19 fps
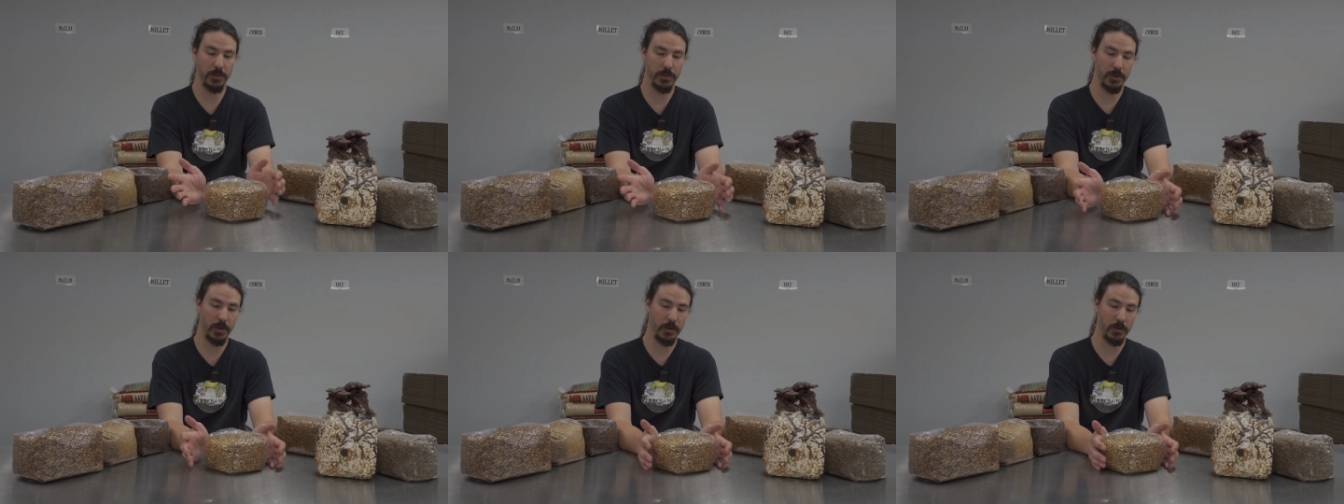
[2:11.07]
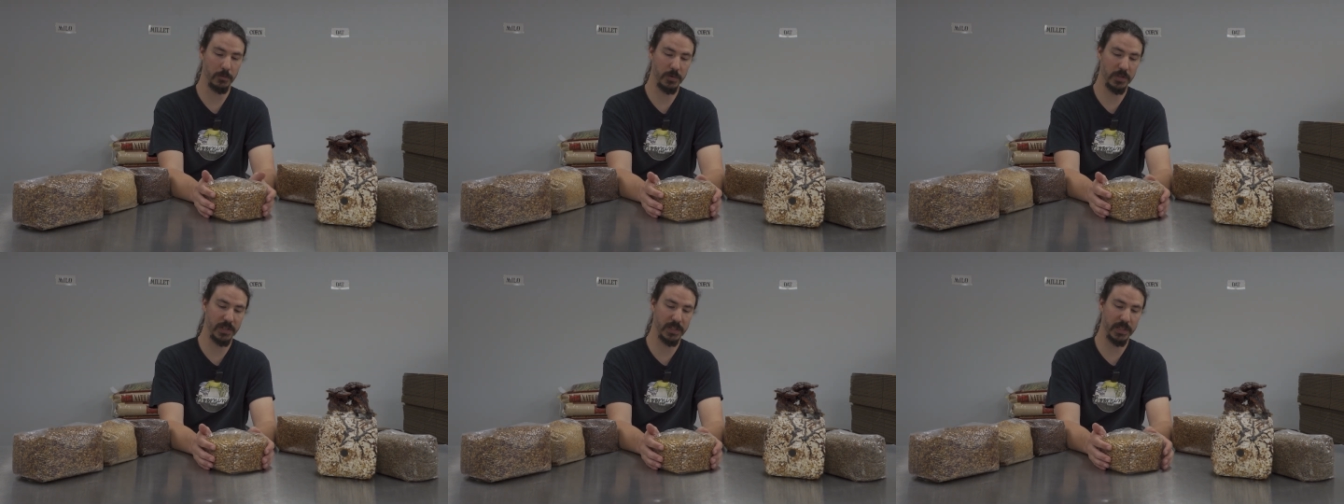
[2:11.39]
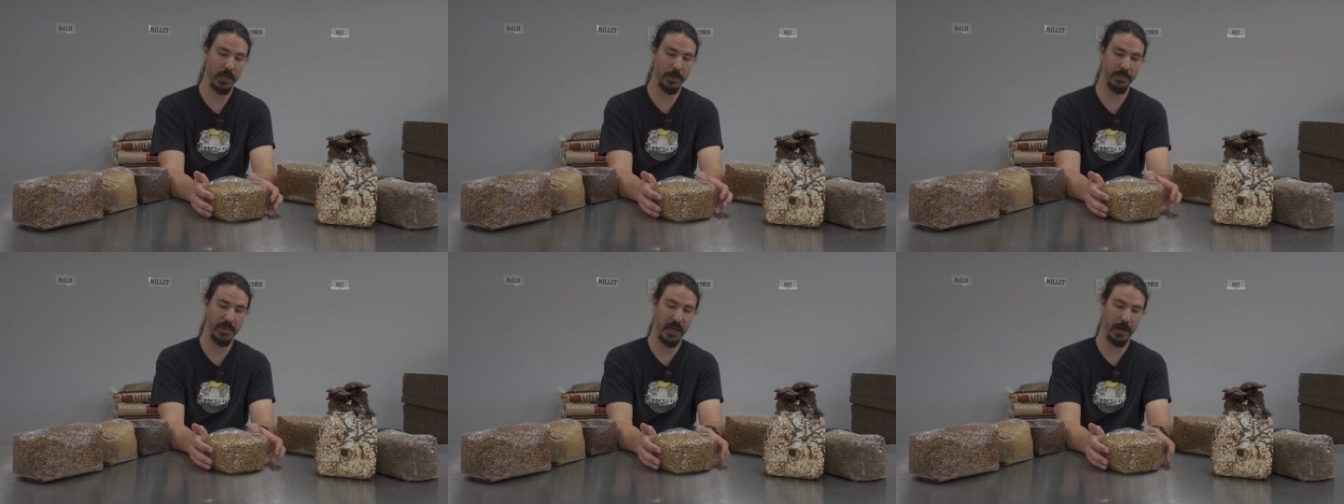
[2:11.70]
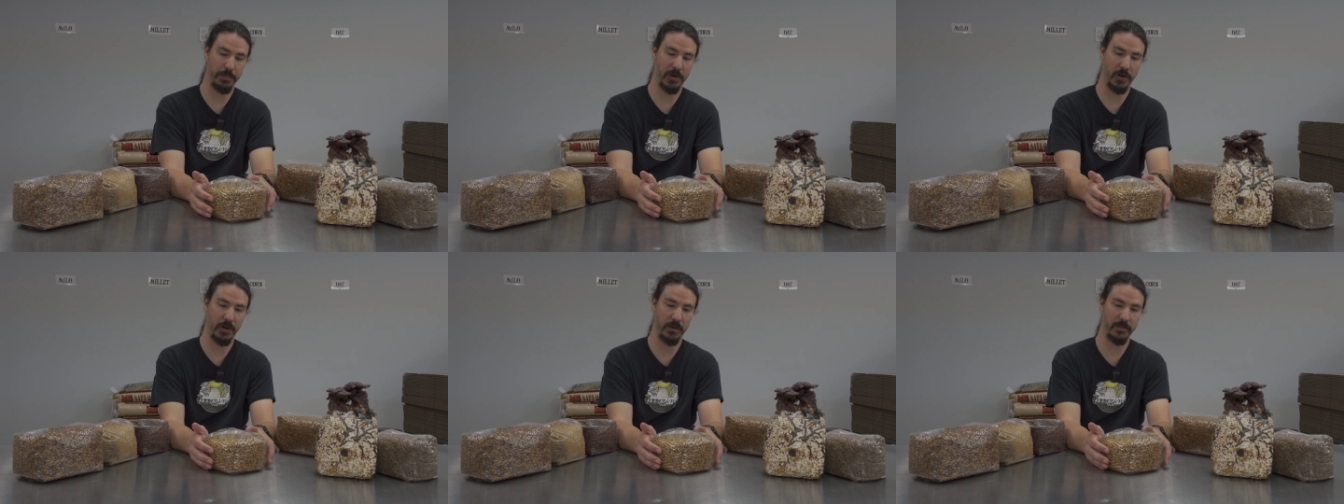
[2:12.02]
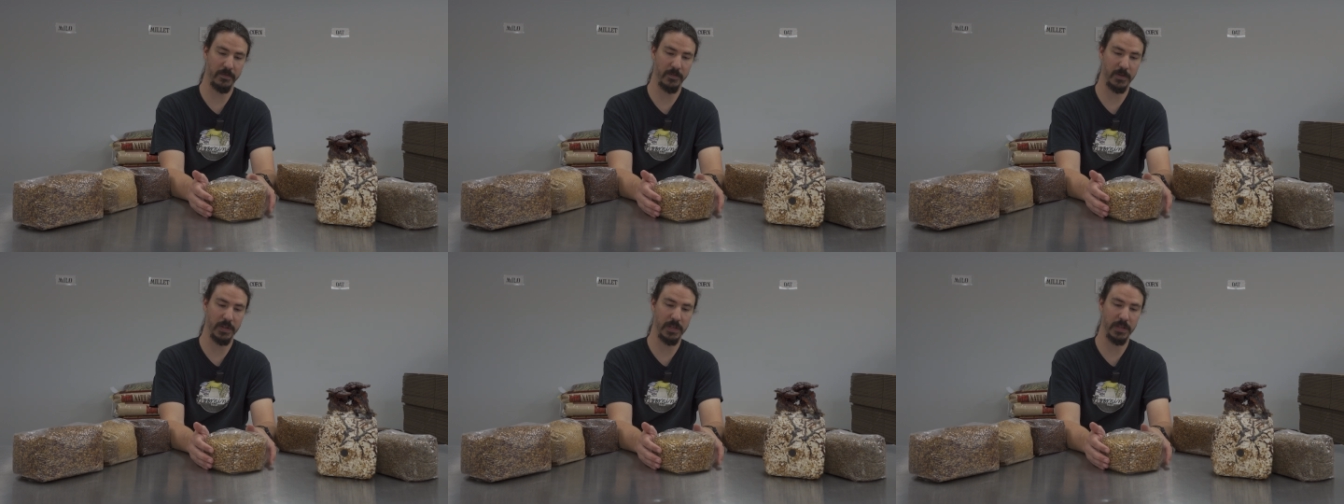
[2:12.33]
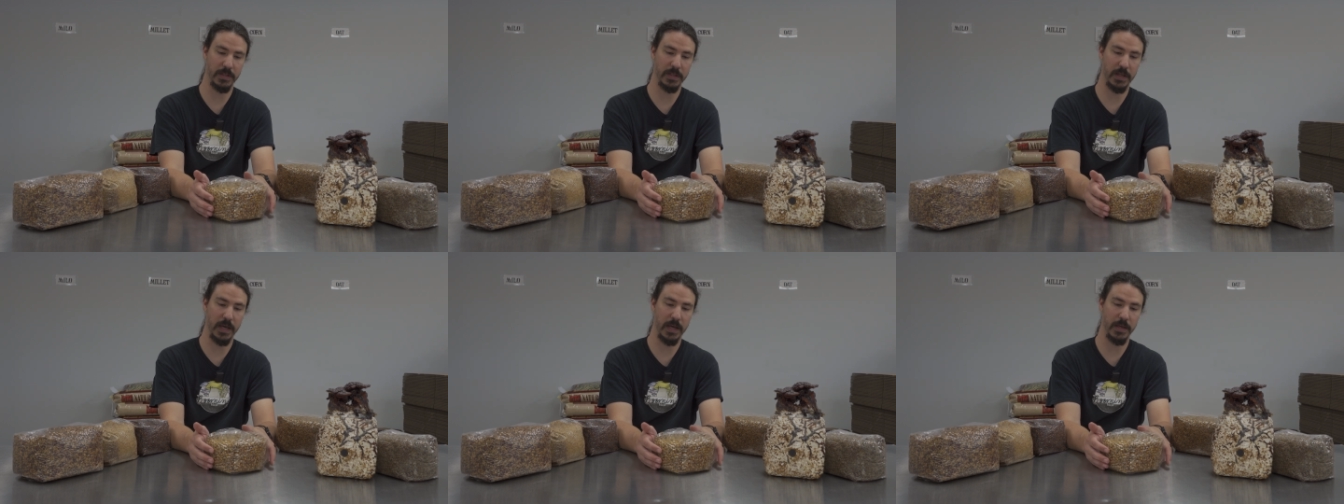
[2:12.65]
So we skip that part for
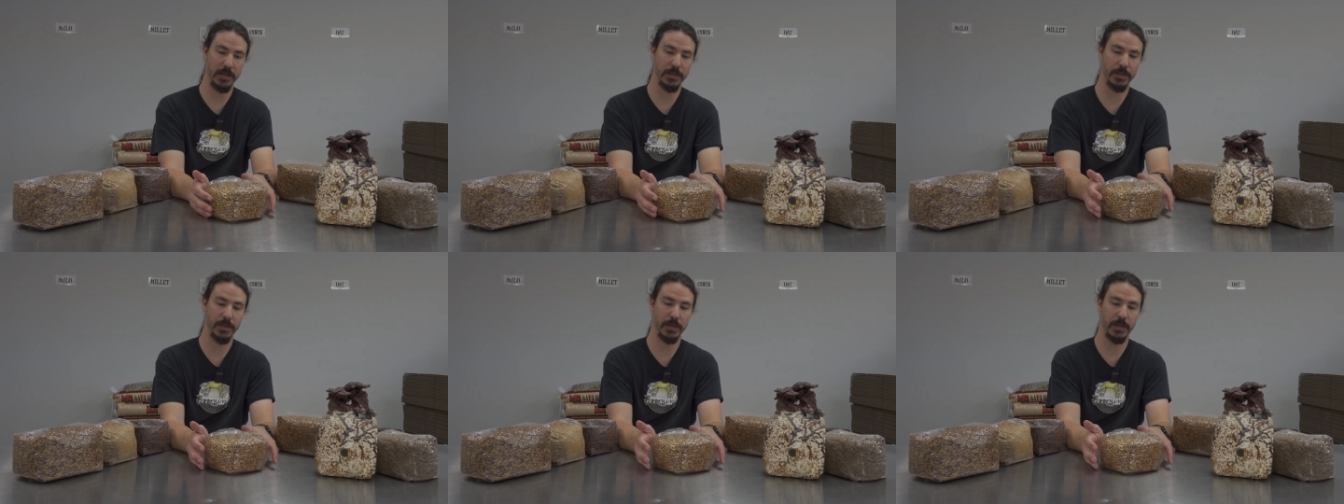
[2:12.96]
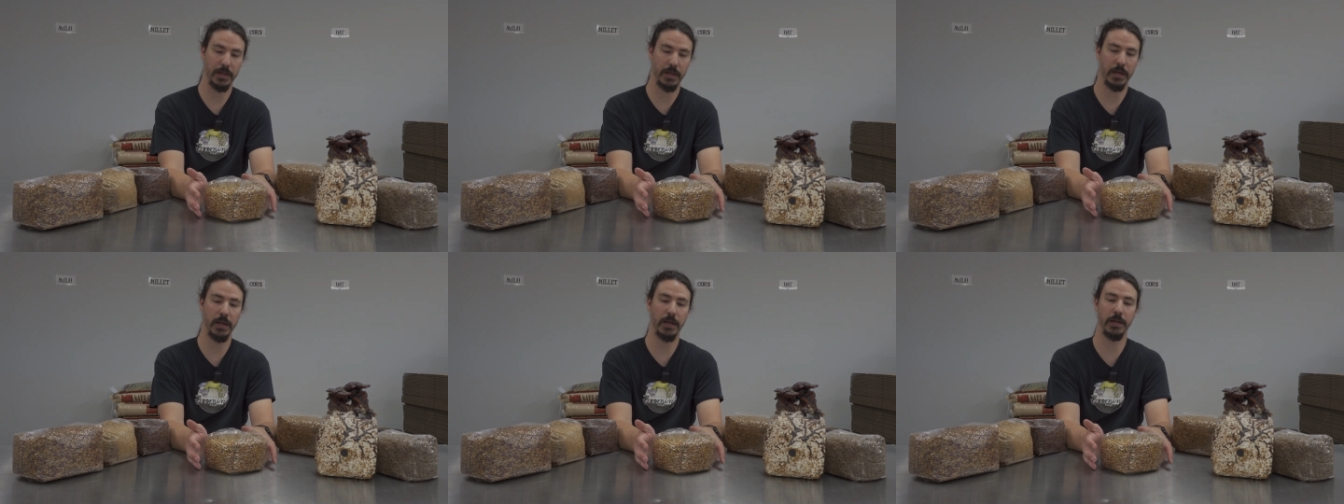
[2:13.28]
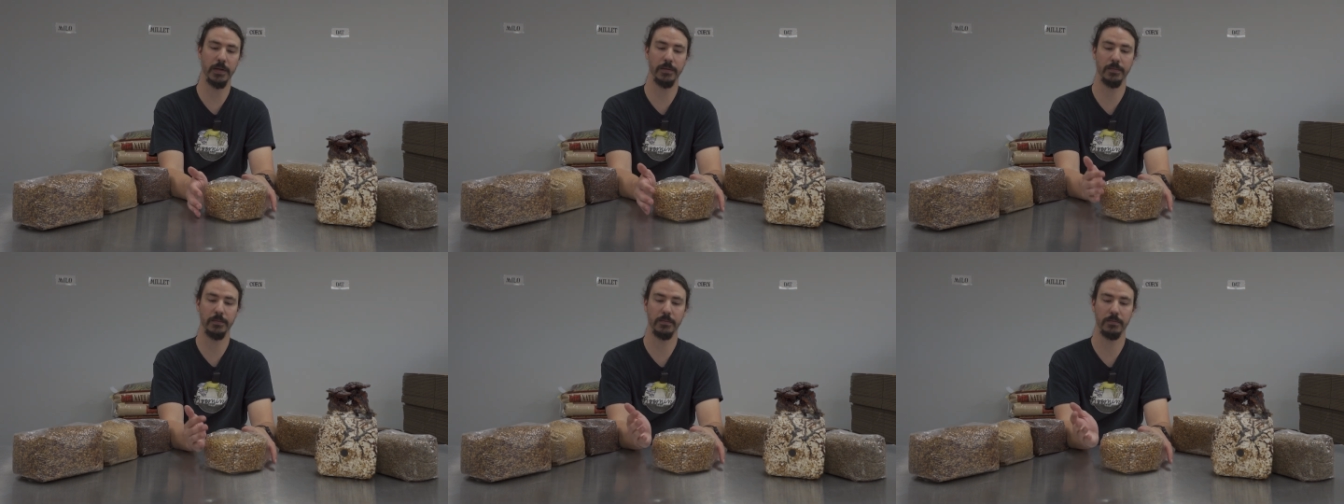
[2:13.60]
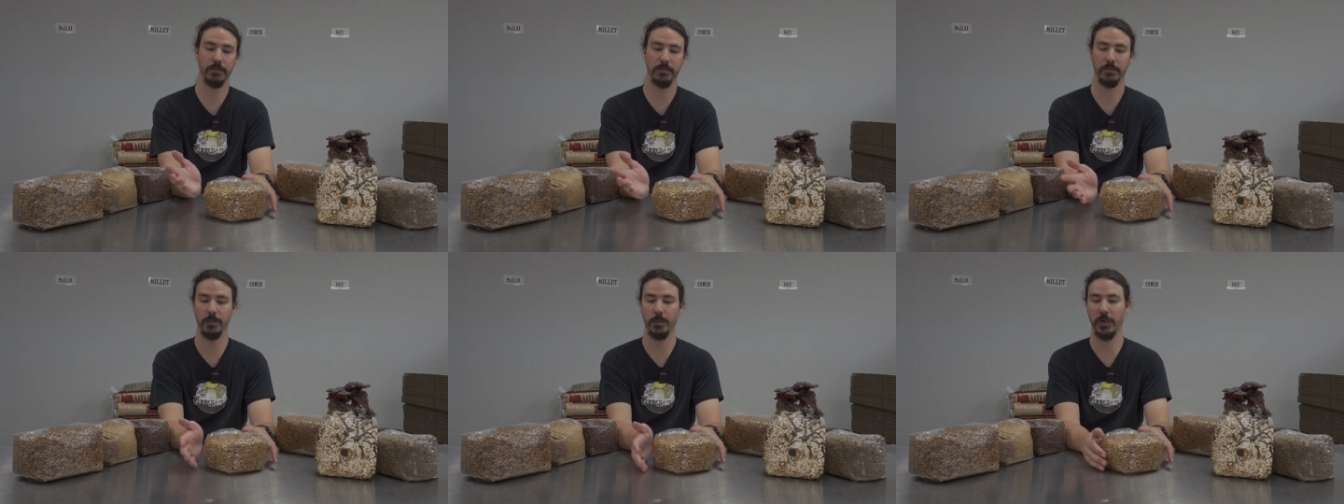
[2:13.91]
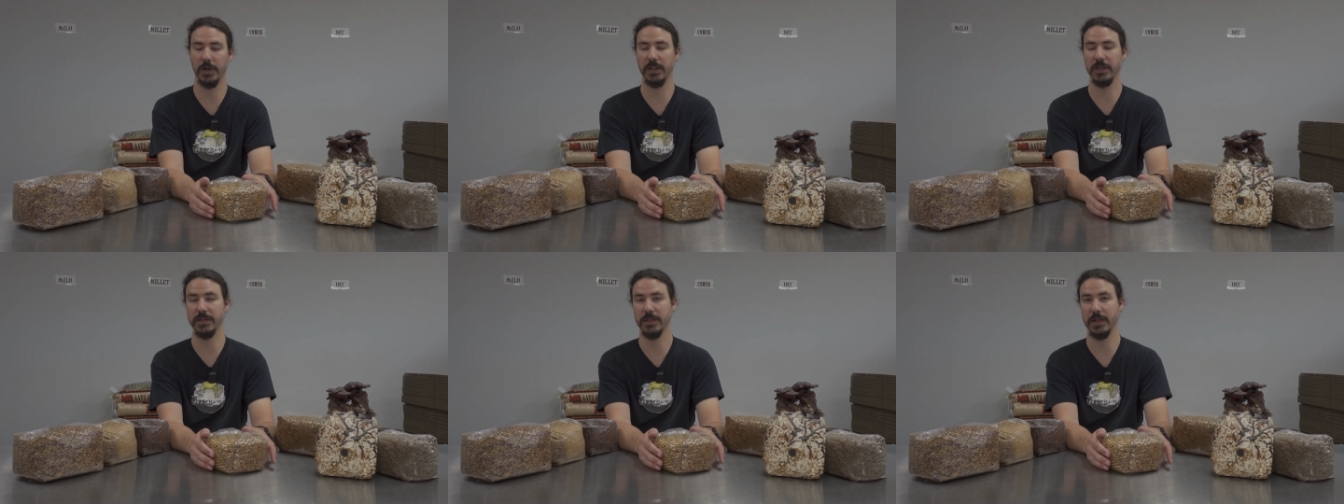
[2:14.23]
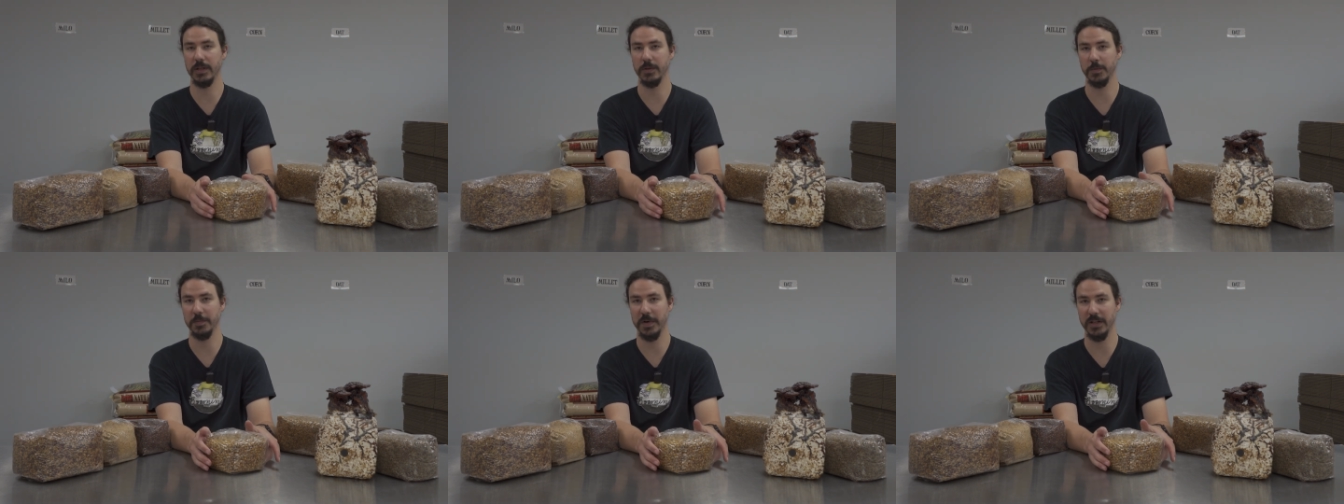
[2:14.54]
these days. Uh, one of these
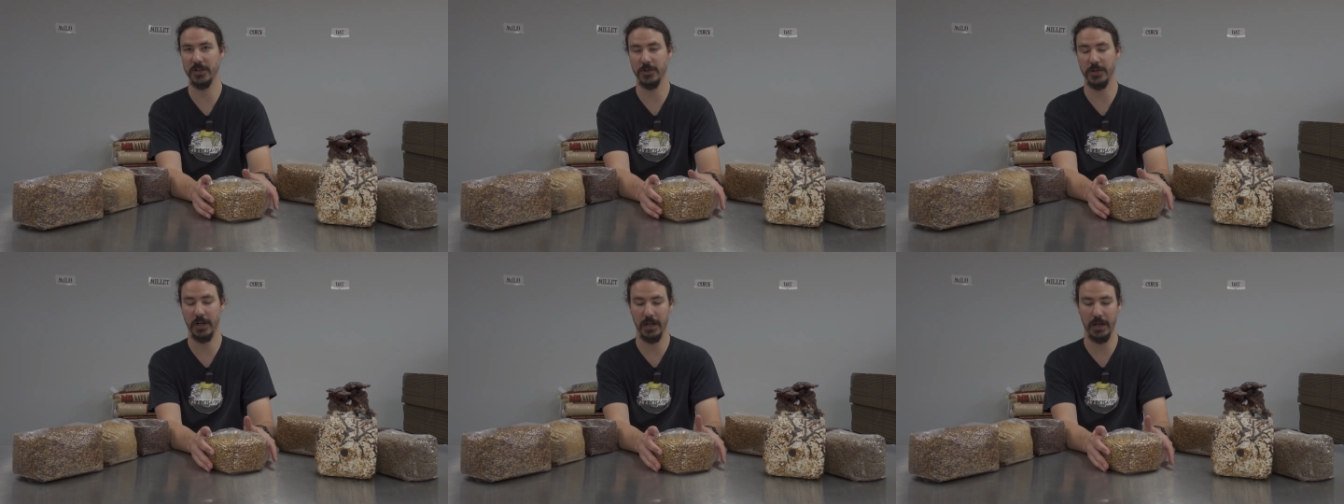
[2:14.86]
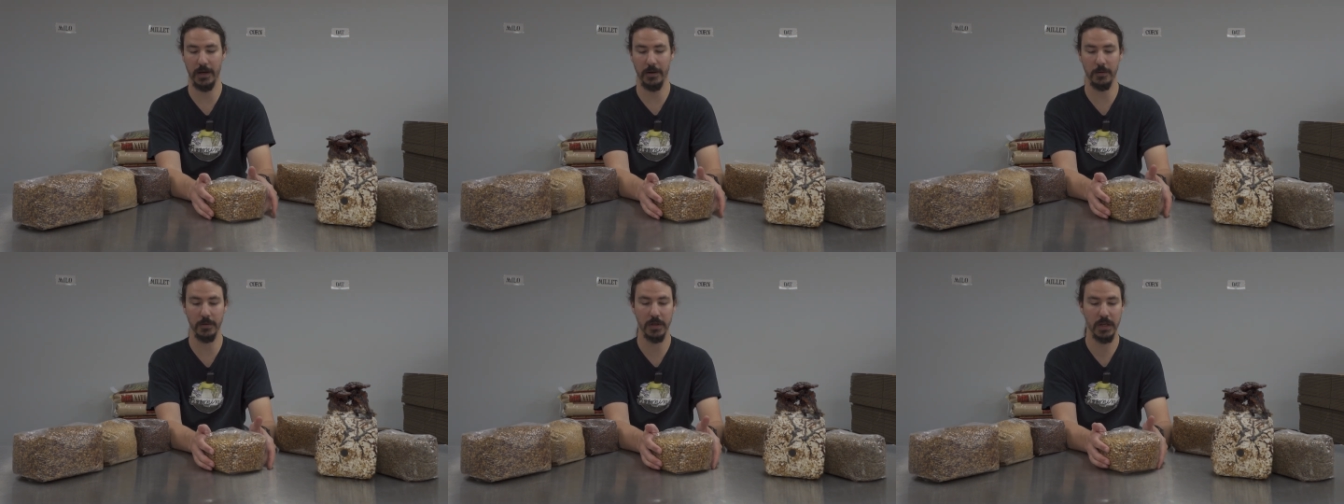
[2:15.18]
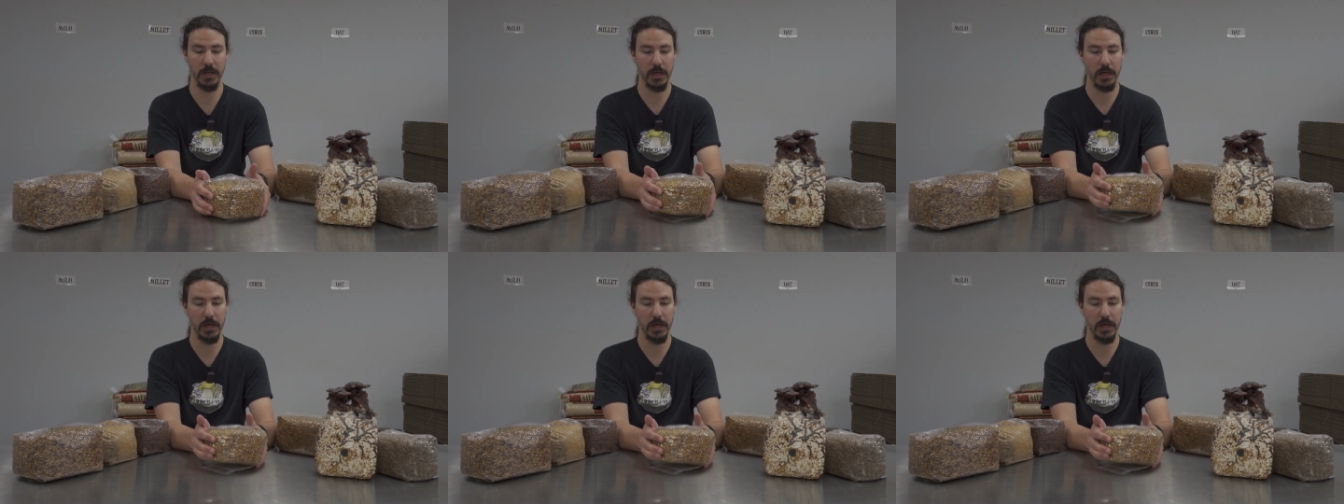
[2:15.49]
days we might try it out.